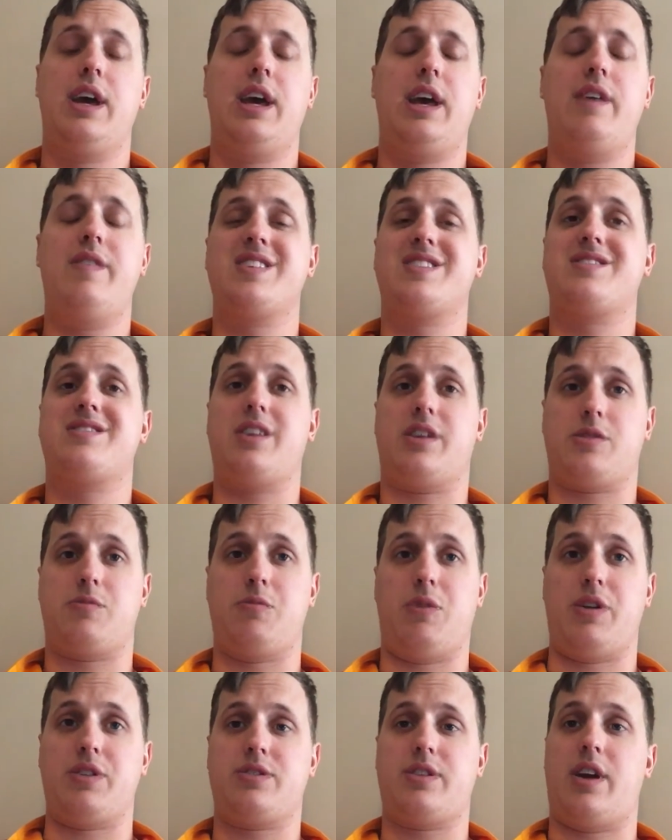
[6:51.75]
even 6
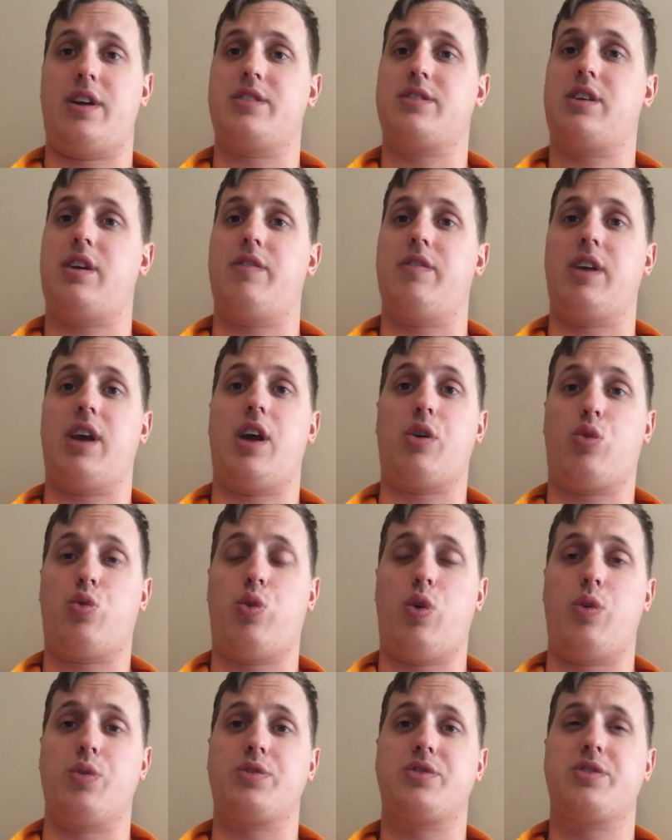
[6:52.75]
months that it's giving out
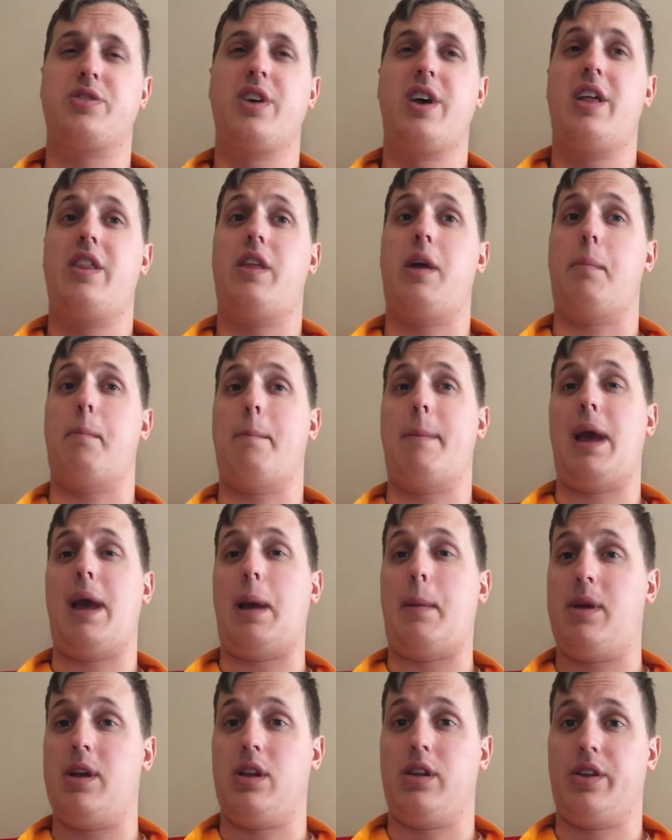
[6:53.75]
quotes, they may
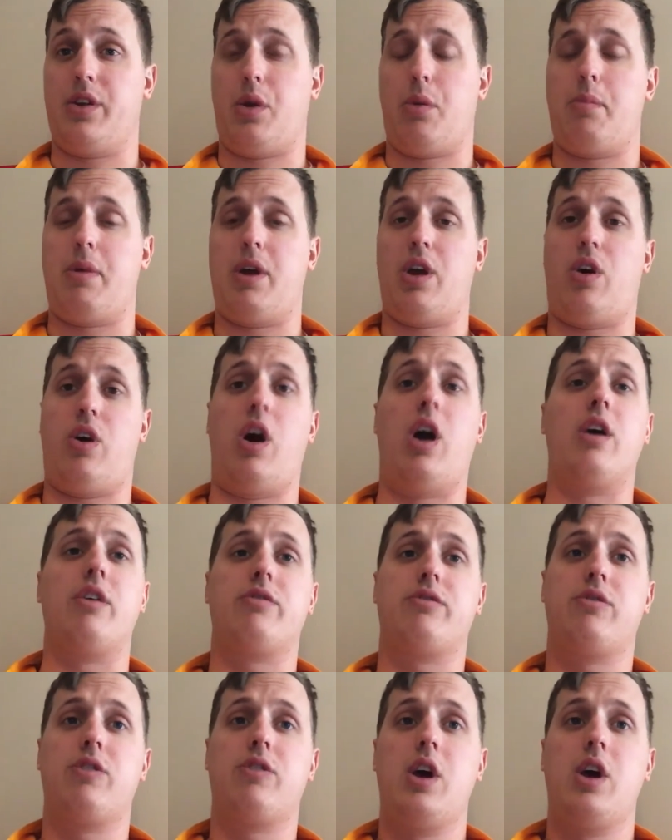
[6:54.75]
be a little bit off.